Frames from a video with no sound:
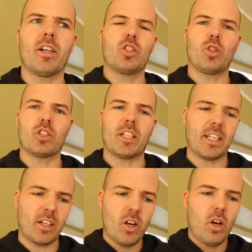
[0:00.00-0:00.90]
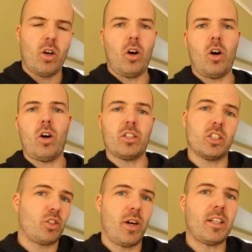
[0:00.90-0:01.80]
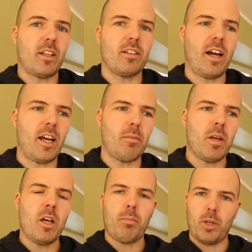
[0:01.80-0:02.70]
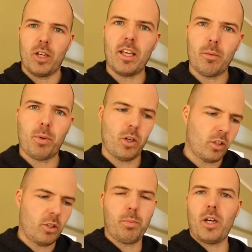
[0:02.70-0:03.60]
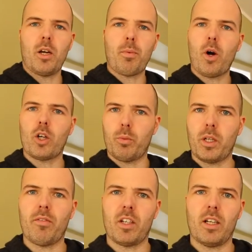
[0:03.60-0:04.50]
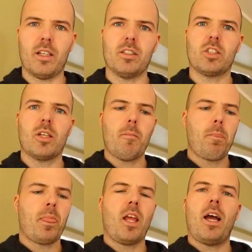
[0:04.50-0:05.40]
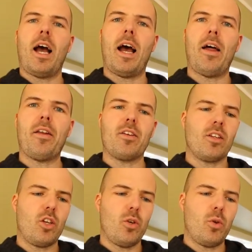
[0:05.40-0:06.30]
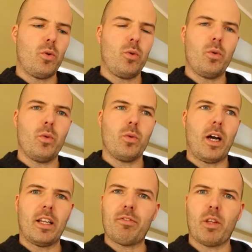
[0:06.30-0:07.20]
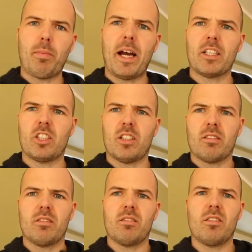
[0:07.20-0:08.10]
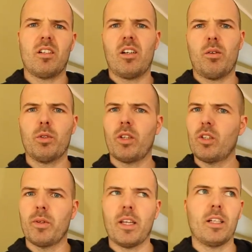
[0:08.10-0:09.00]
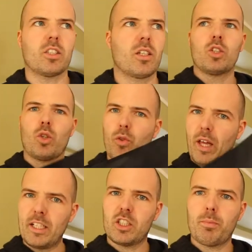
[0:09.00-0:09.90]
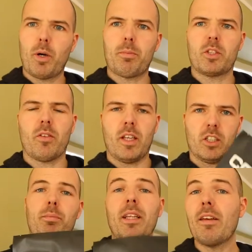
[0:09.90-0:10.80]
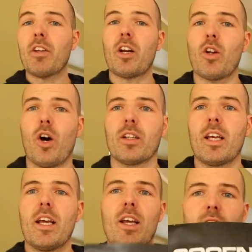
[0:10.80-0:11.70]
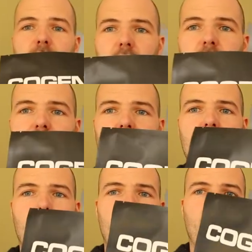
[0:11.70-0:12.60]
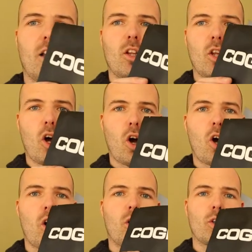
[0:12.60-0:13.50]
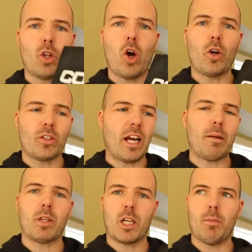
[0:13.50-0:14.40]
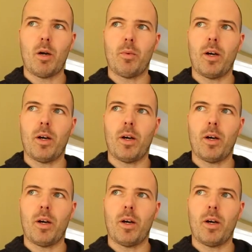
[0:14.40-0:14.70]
So it's like, oh, this is great at the time, but you get your product, you put it in your pocket or whatever it is, and you are left with the packaging like, oh, what do I do with this? So that's the purpose of this. Believe it or not, this has taken me a long, long time to come up